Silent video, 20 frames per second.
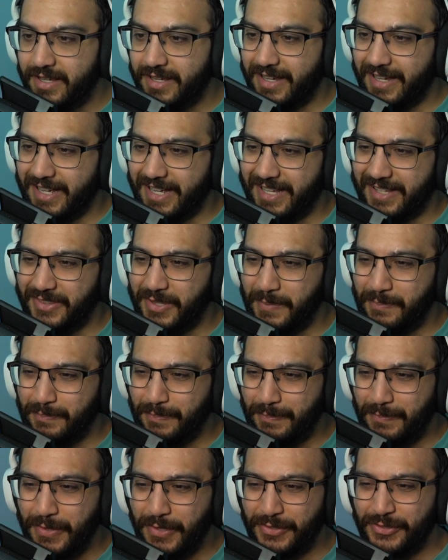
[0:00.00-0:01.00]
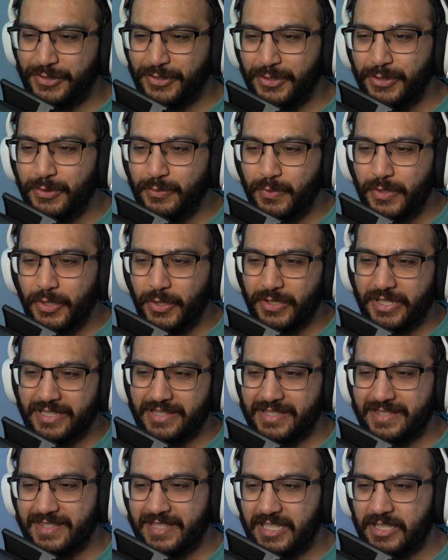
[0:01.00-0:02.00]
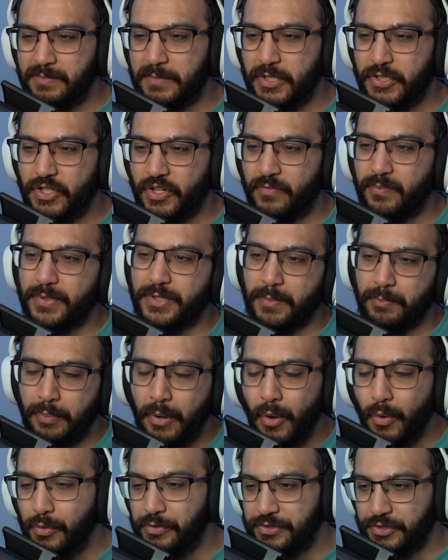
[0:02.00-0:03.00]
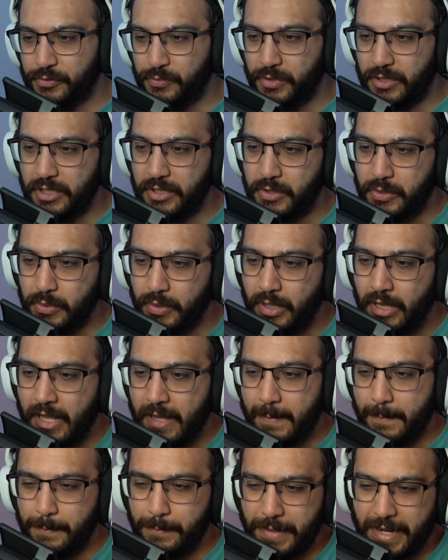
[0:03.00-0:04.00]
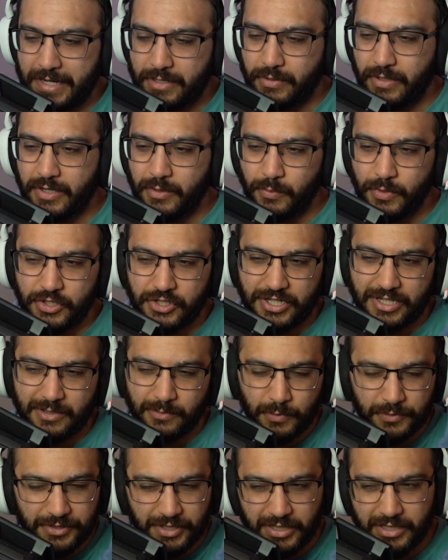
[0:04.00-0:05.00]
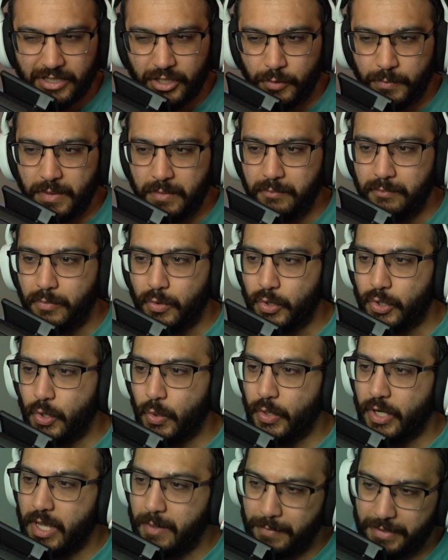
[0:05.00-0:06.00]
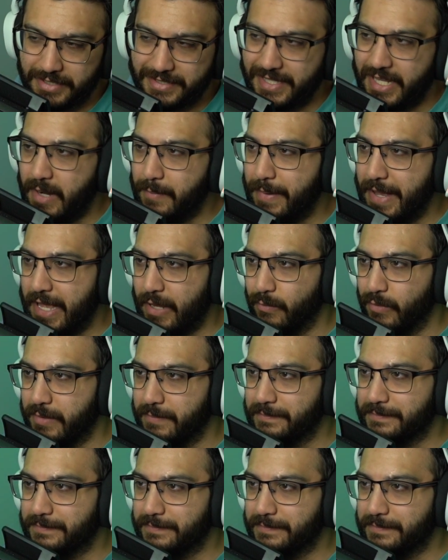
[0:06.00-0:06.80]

The suit we don't get to see as much of, but the pose is really cool. Background wish there was a little bit more going on, but it's not a bad one.